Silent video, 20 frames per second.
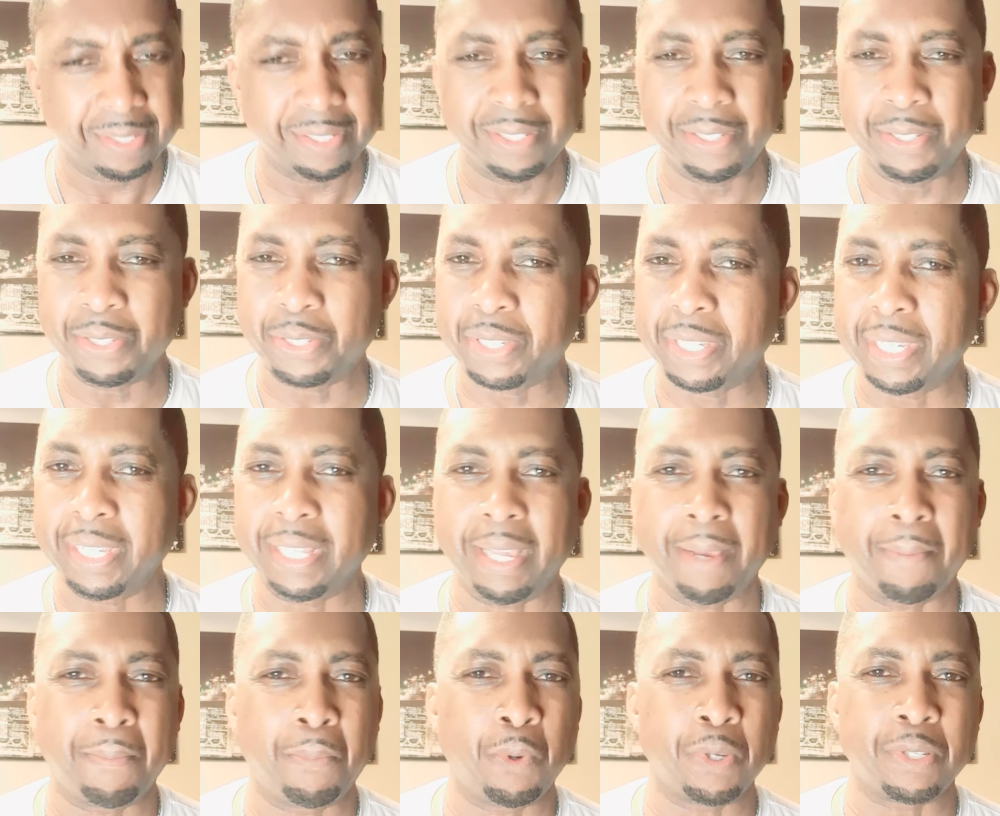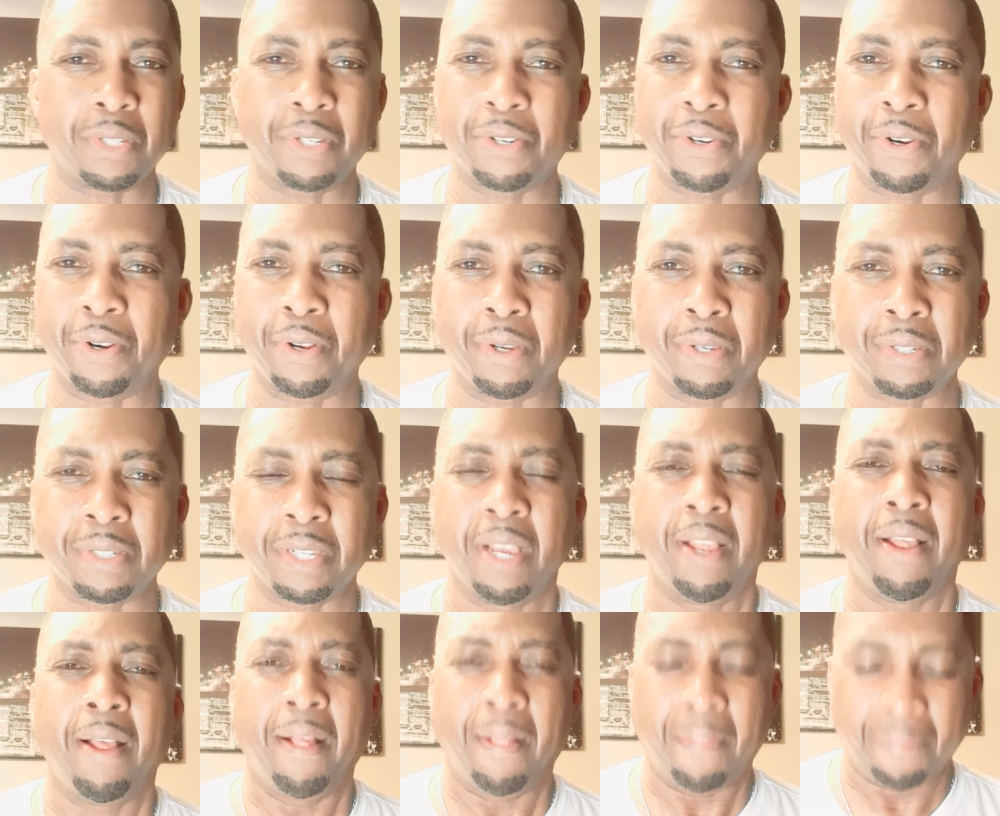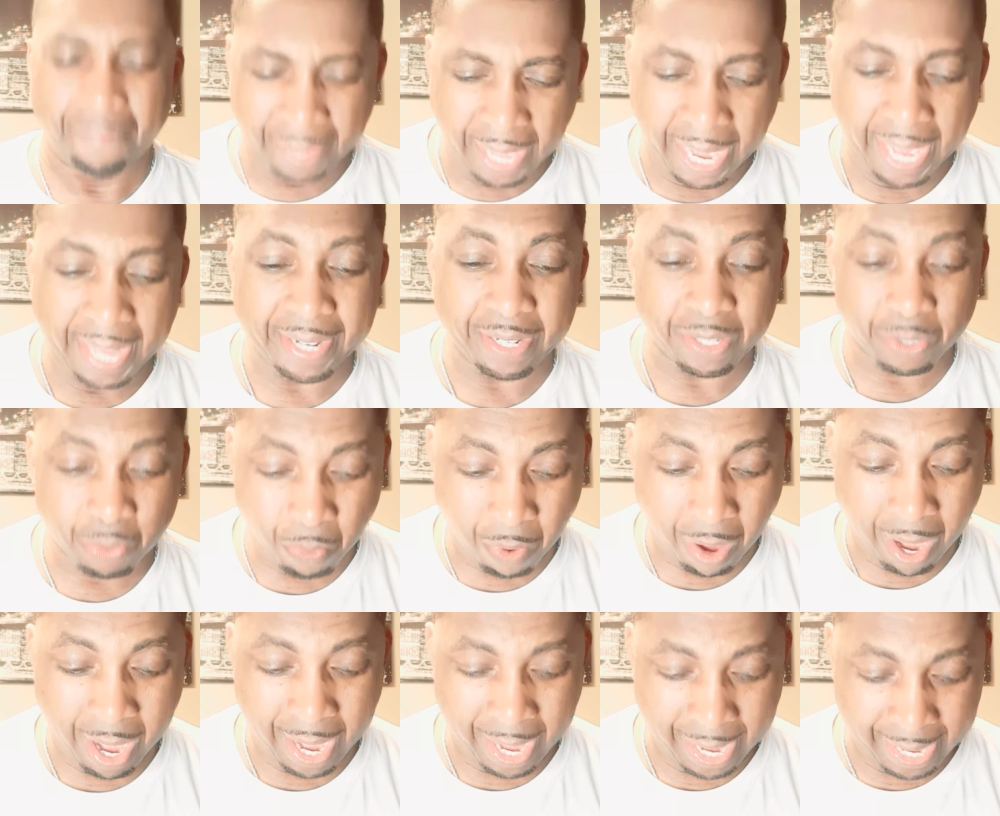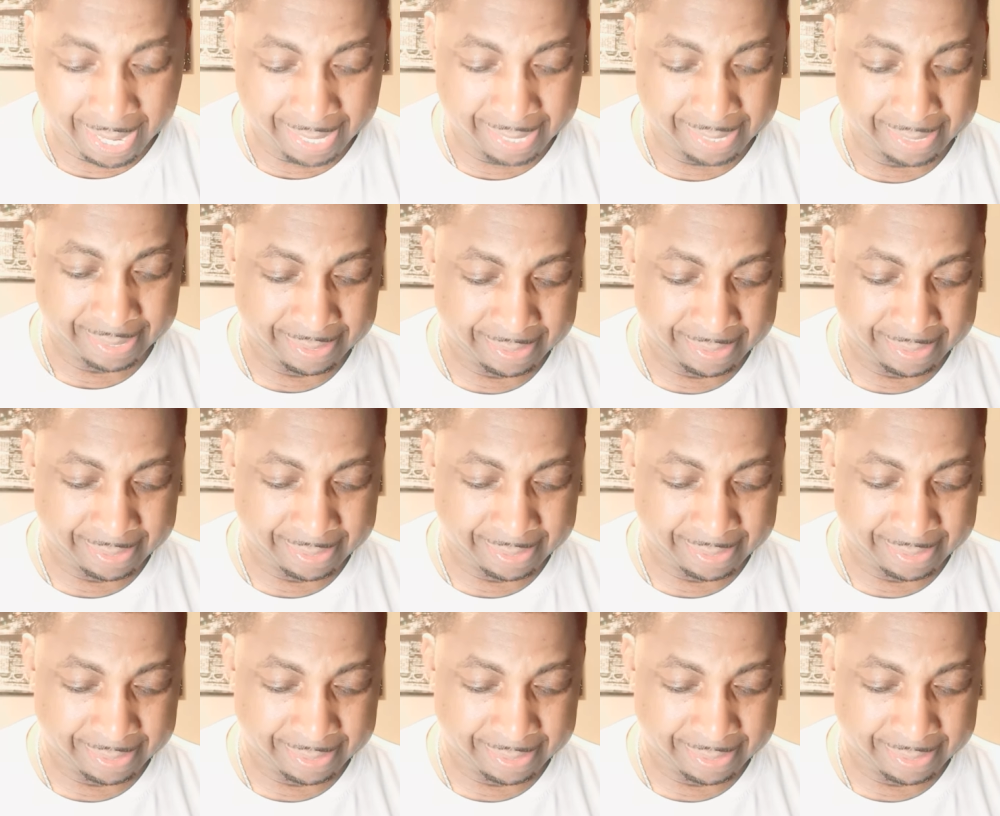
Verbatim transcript: You see that, boys and girls? That is why